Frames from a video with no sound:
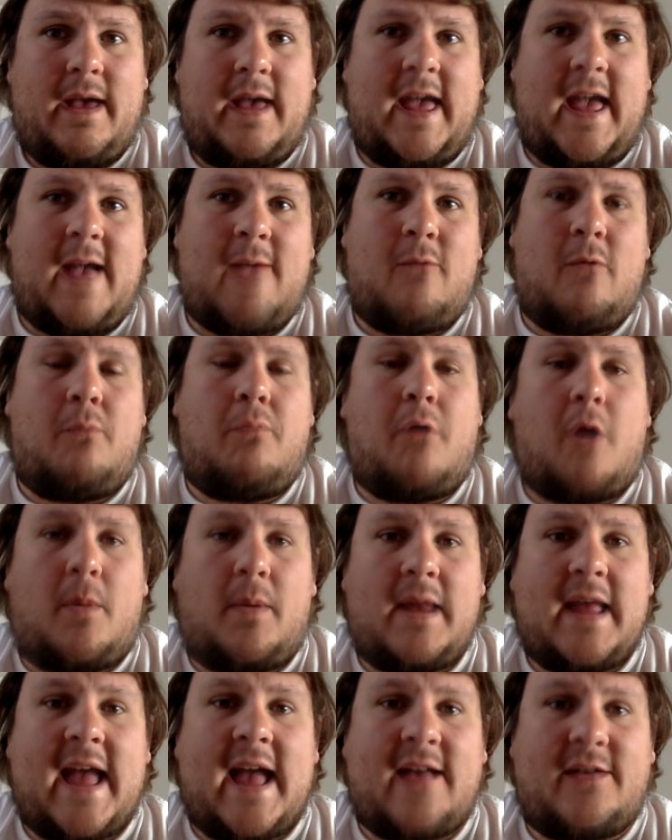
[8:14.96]
It will
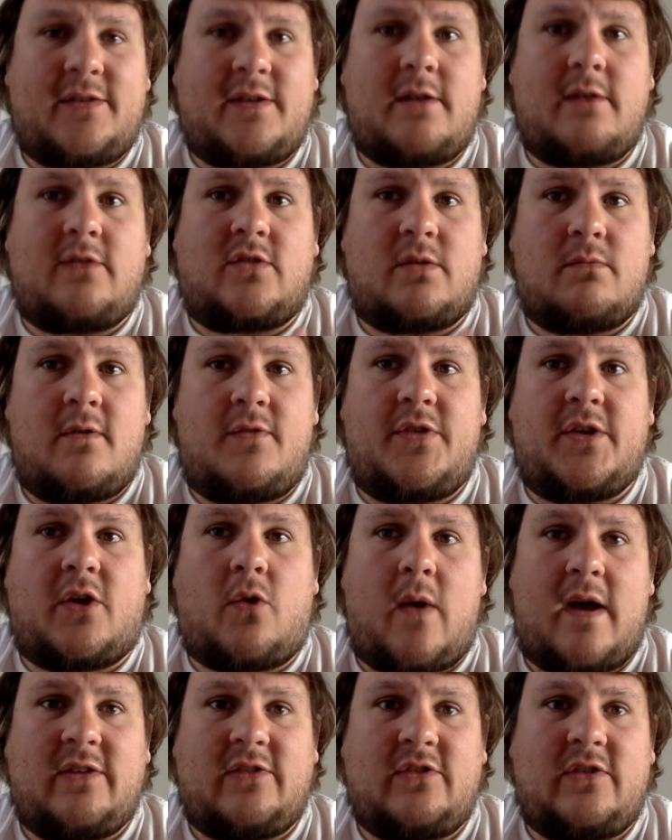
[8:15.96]
probably ask you some of the
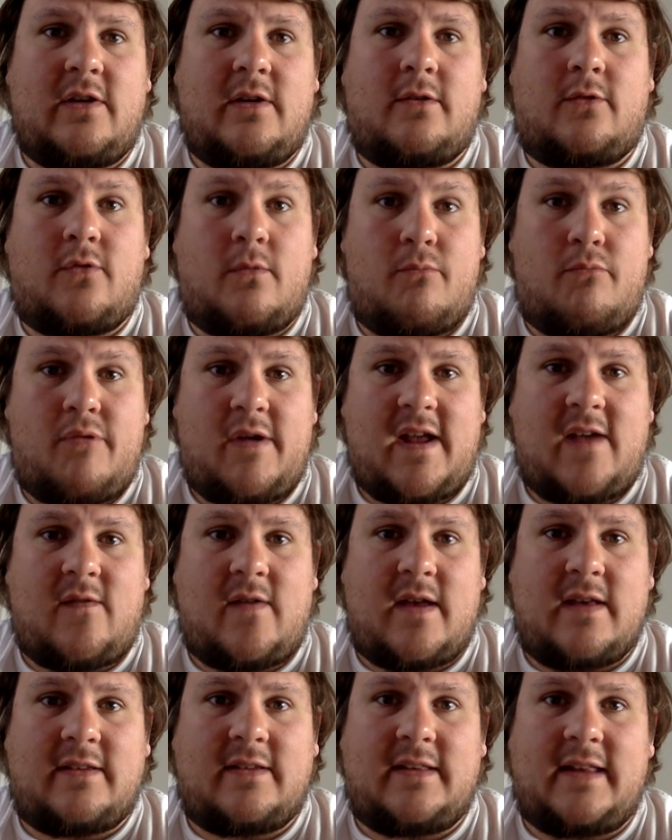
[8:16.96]
questions from
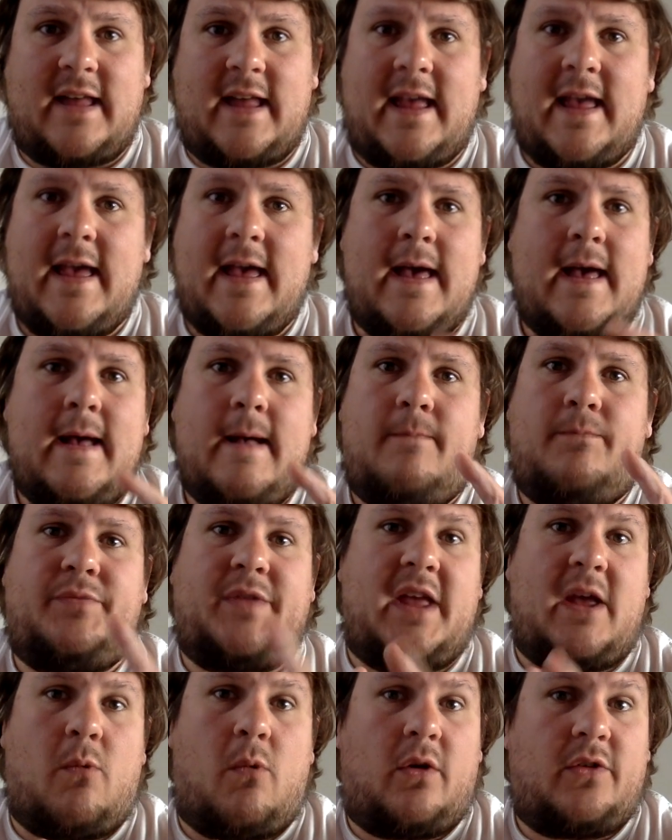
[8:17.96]
previously.
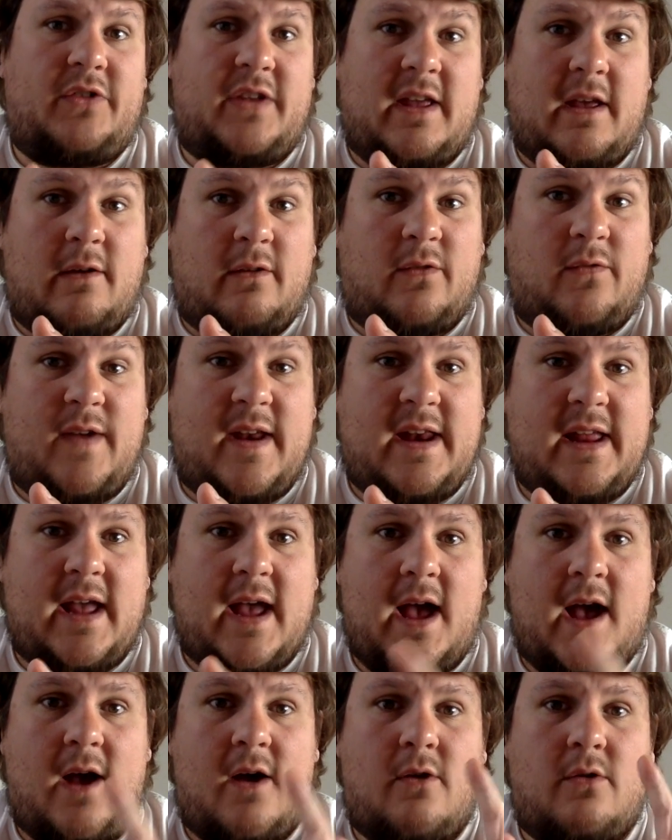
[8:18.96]
Do you want to use
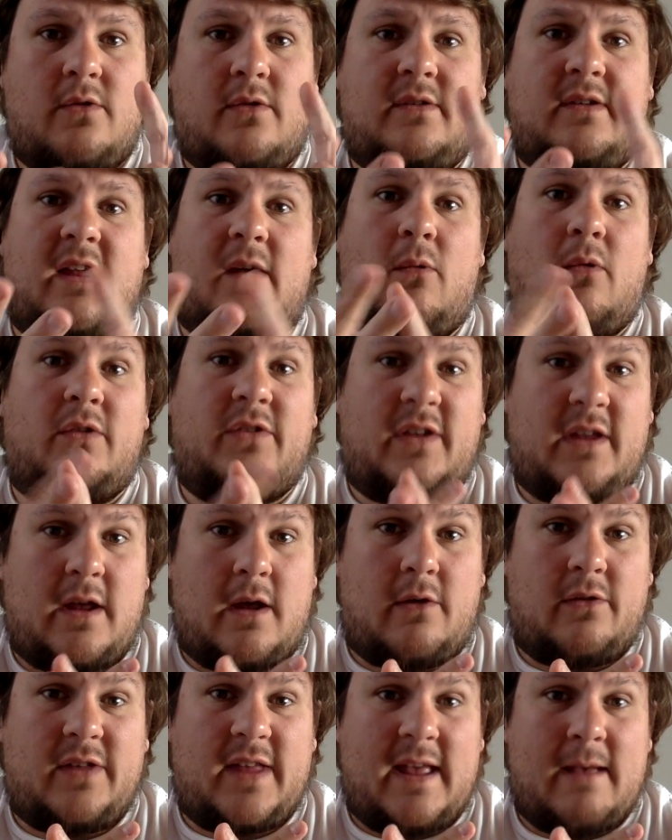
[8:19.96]
video? Do you want to
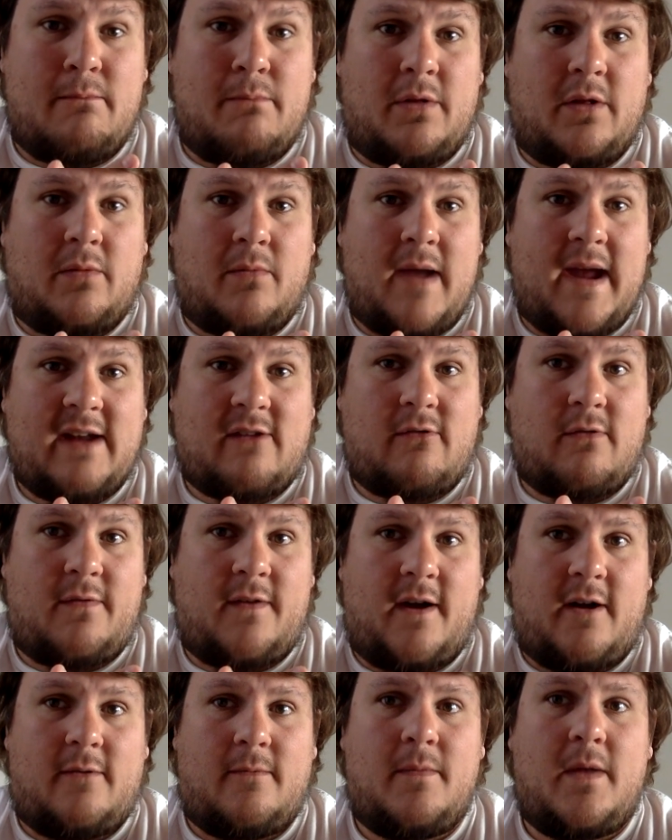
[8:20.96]
use the inbuilt
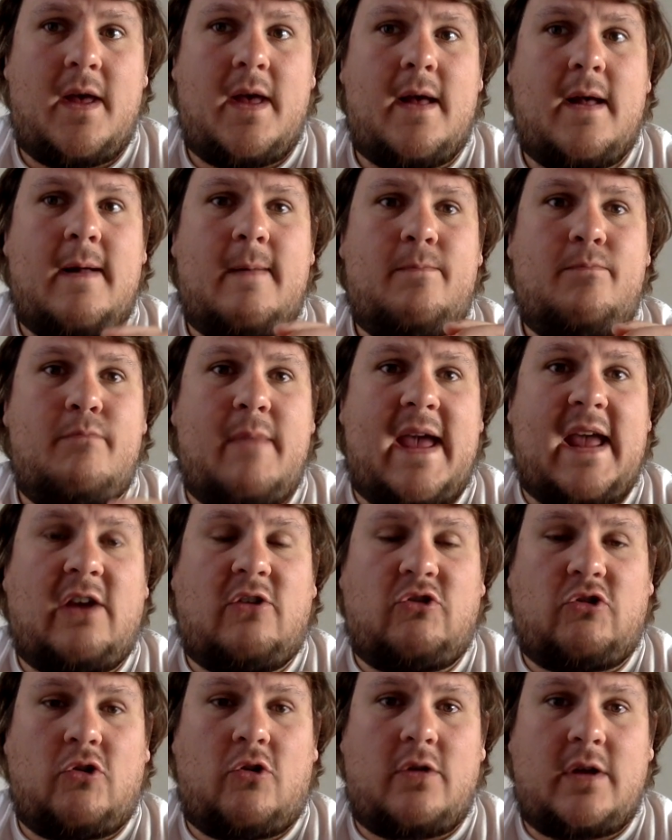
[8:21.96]
microphone? Make
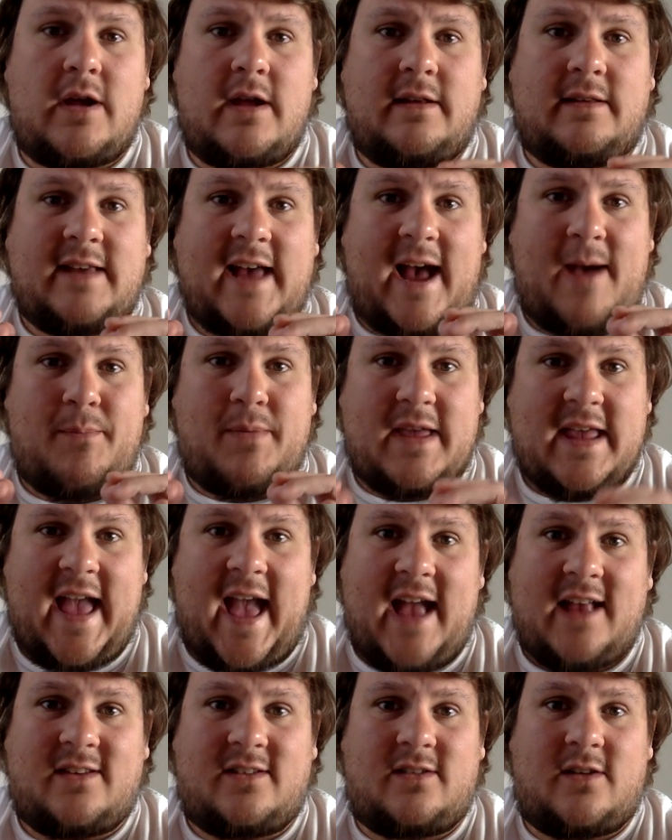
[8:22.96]
sure you tap
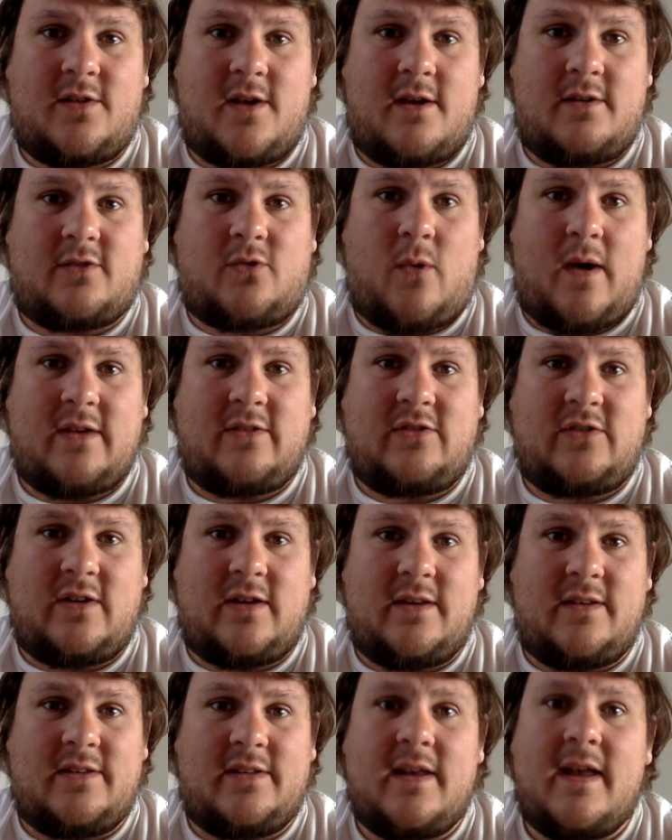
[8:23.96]
yes to those
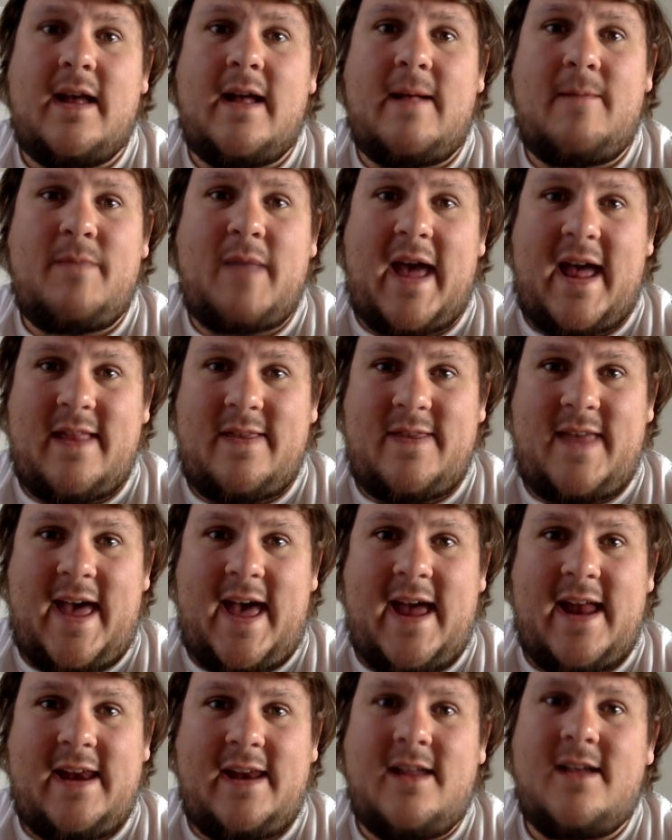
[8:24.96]
questions, and
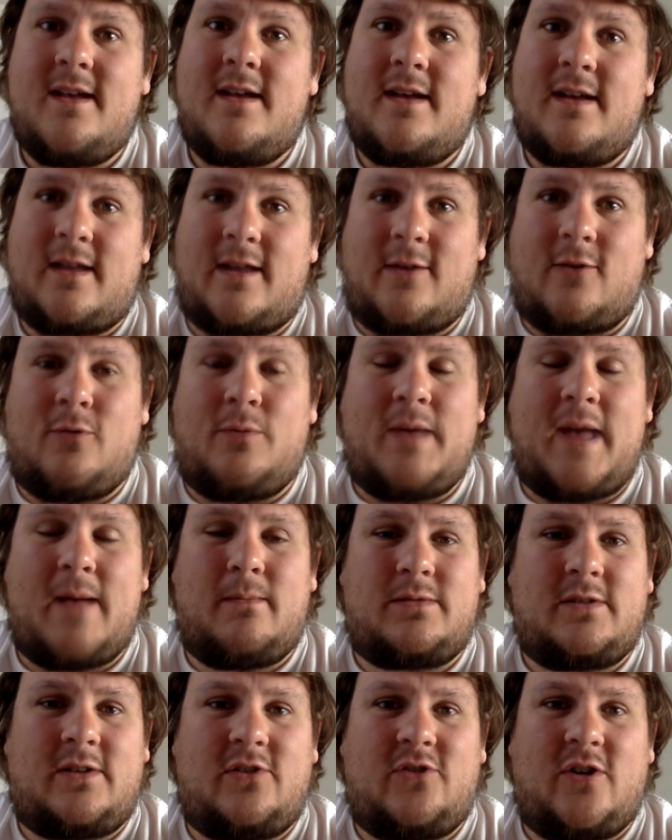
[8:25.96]
then you'll be
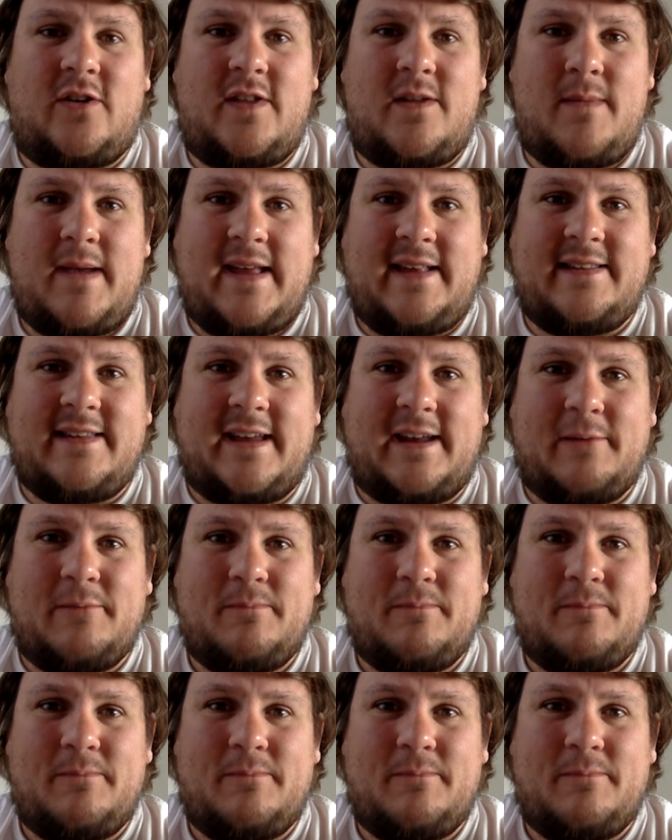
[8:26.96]
able to join the meeting.